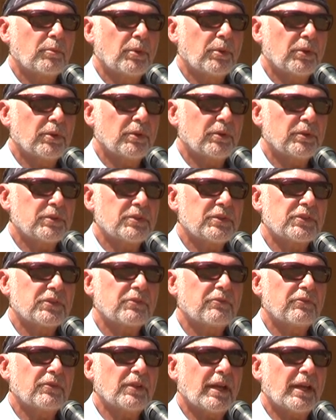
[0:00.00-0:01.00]

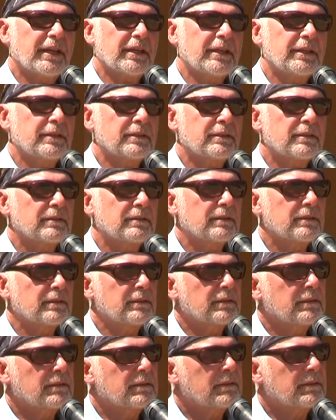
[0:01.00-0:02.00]
Birds flying
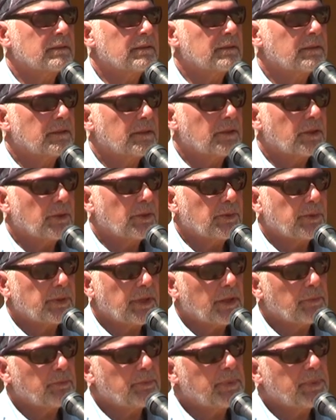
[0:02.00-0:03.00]

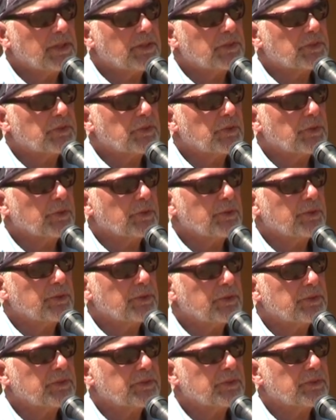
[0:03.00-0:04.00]
create big
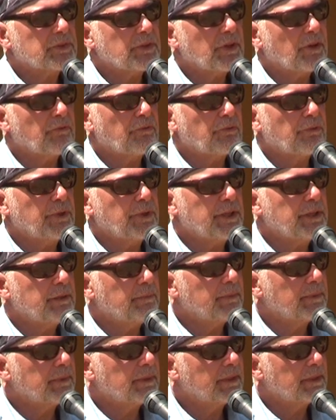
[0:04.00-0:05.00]
circles of
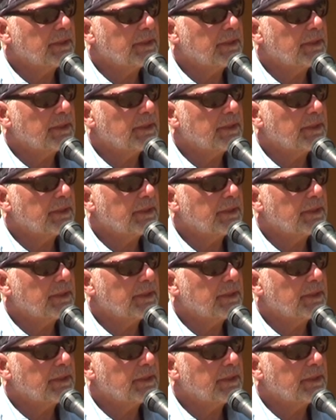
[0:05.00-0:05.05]
freedom